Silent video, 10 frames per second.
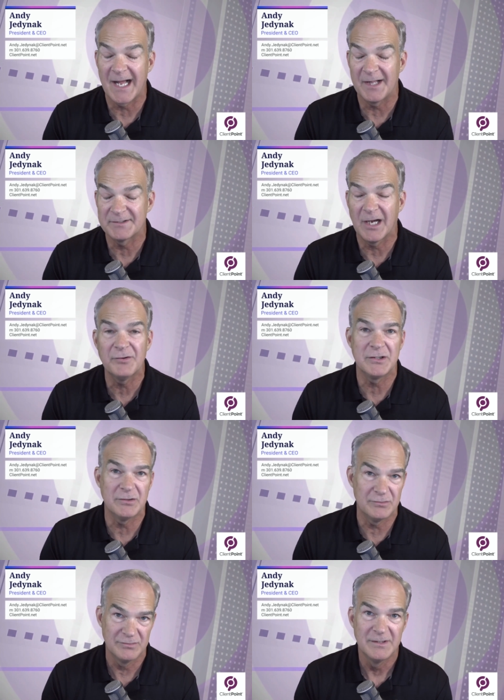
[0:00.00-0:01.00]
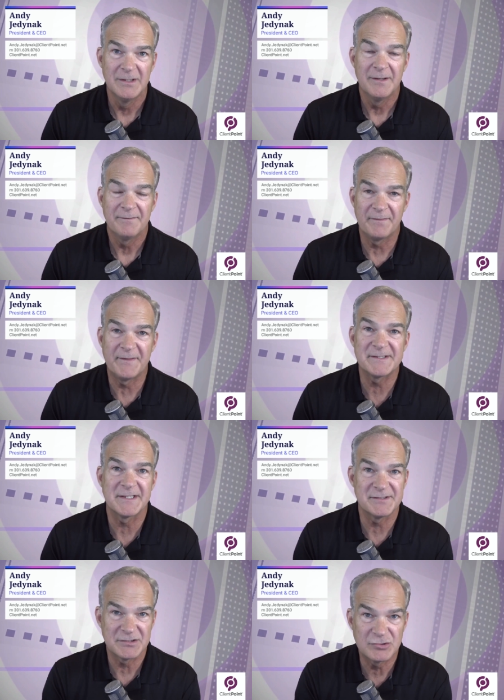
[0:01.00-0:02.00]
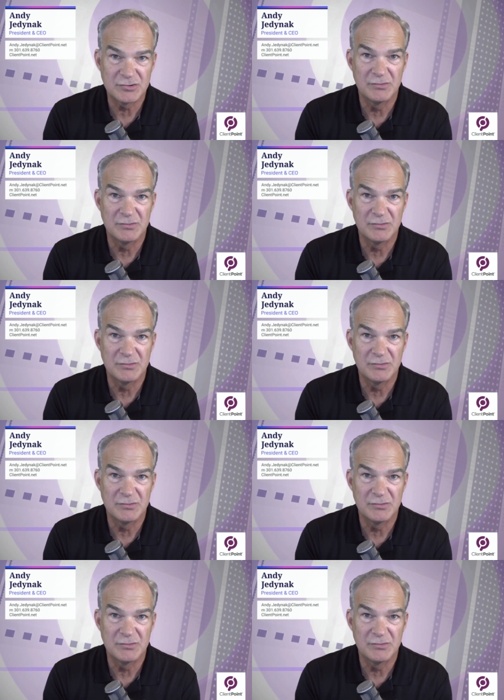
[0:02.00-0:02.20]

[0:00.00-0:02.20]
I'll tell you that this is